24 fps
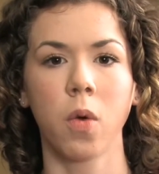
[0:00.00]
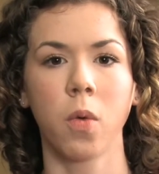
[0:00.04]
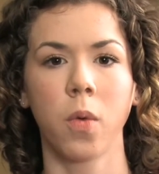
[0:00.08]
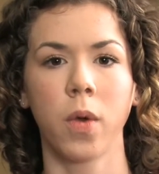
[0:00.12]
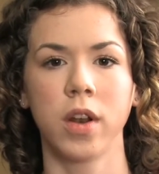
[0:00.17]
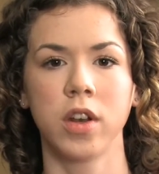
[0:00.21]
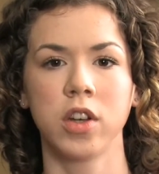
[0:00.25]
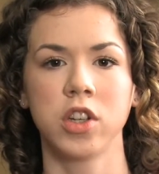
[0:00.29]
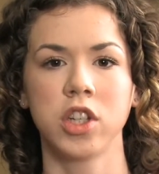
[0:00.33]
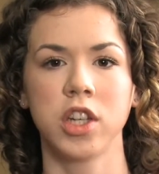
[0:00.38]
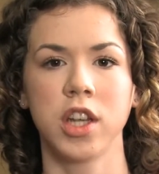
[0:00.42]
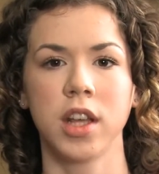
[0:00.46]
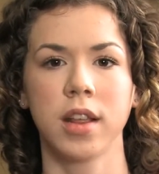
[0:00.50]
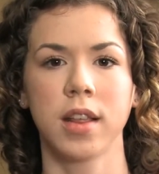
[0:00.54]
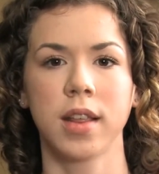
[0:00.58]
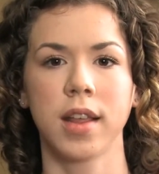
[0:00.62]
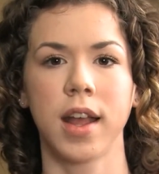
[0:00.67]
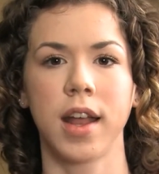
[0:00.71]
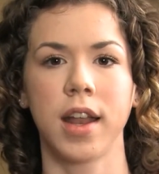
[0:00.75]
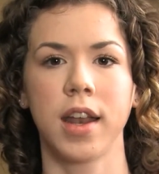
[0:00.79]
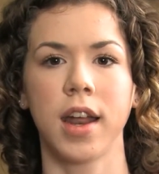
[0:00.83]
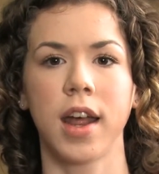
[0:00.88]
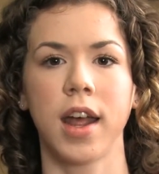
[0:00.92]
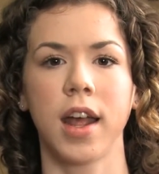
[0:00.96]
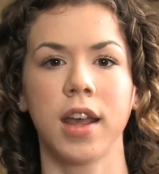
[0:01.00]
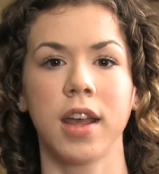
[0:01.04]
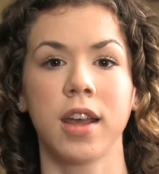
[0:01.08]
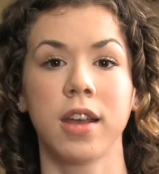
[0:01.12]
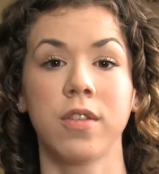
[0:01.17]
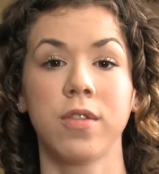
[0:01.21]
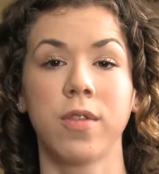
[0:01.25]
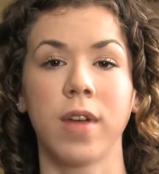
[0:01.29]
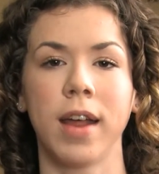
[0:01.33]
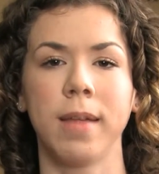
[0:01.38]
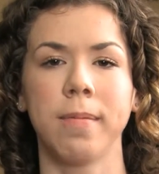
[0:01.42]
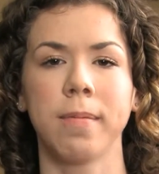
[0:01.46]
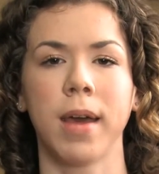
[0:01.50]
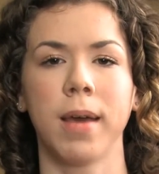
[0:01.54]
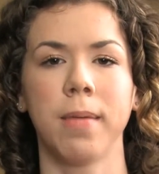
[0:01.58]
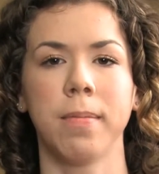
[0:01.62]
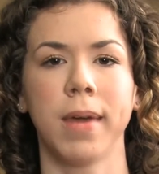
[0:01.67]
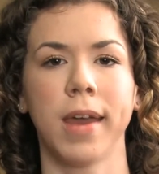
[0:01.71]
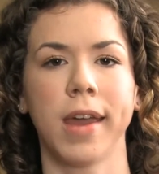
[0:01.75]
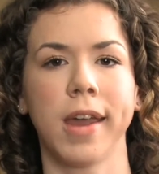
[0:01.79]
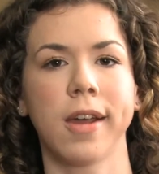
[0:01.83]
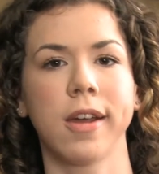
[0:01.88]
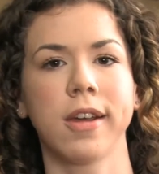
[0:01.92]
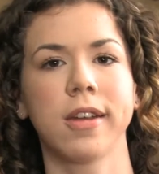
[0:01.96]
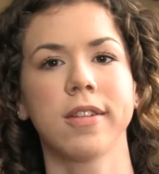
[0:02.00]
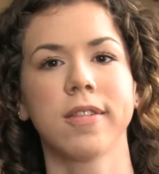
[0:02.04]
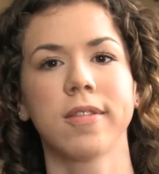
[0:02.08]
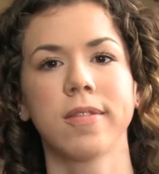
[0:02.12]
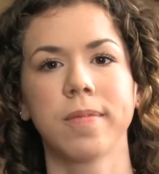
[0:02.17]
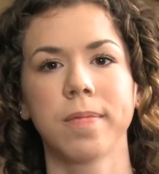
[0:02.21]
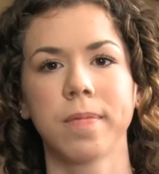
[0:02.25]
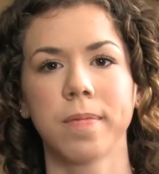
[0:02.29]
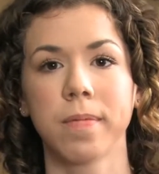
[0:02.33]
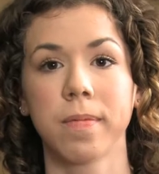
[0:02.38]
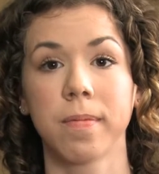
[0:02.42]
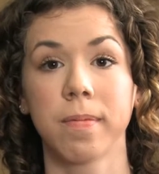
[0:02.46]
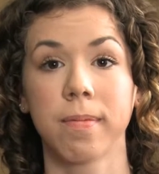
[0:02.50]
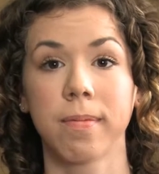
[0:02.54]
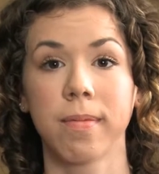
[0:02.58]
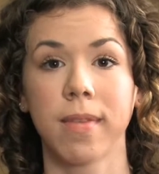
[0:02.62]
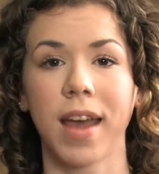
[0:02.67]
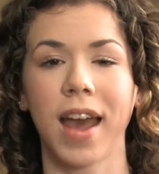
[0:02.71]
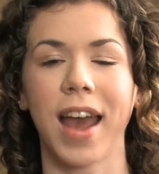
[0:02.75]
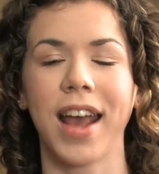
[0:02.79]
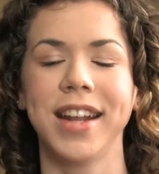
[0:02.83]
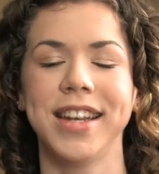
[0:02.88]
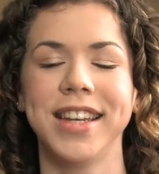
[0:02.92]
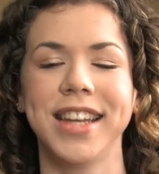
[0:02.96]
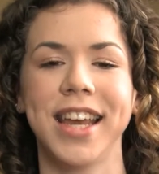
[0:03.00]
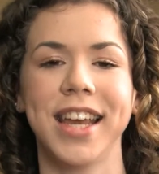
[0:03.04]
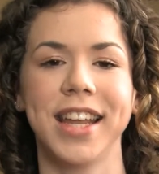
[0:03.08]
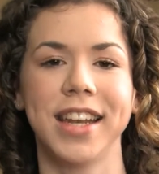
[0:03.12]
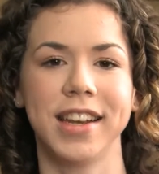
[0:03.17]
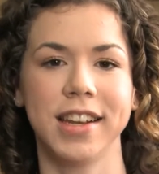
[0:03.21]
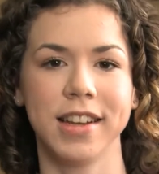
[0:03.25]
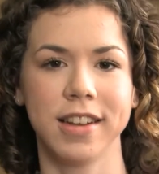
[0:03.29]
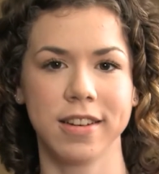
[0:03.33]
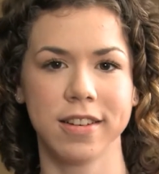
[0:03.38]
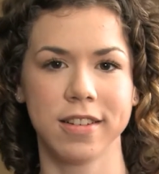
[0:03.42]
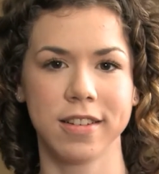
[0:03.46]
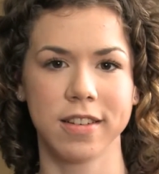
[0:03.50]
when she said I could write my mayor. I did.